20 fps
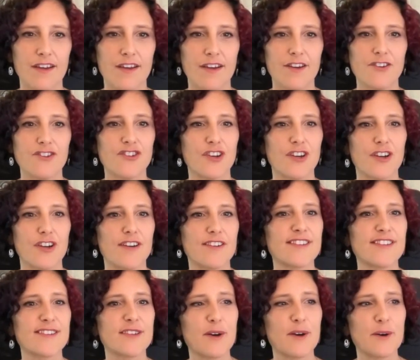Sure.
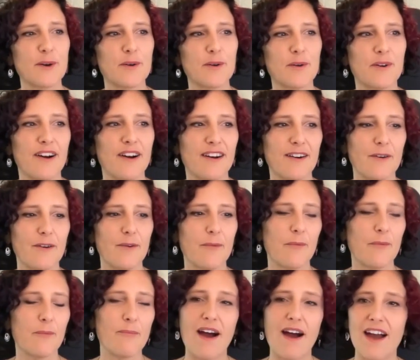So
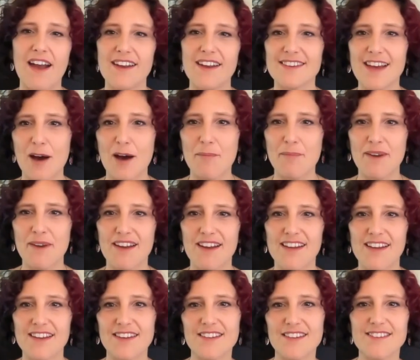my
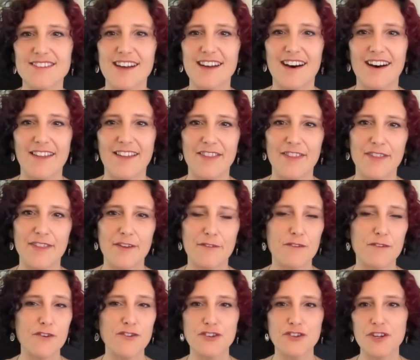topic is on the
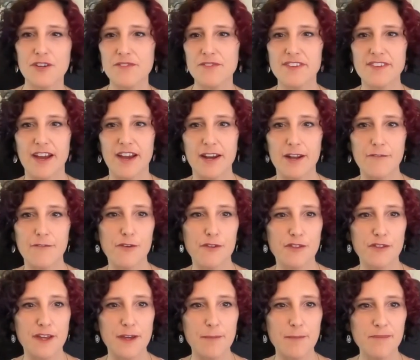future of designing for
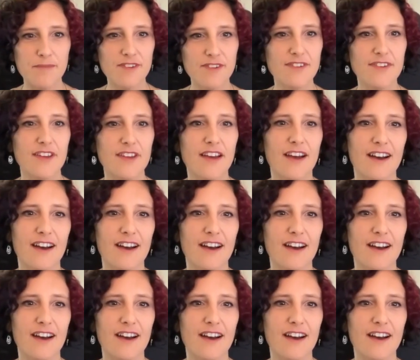themes.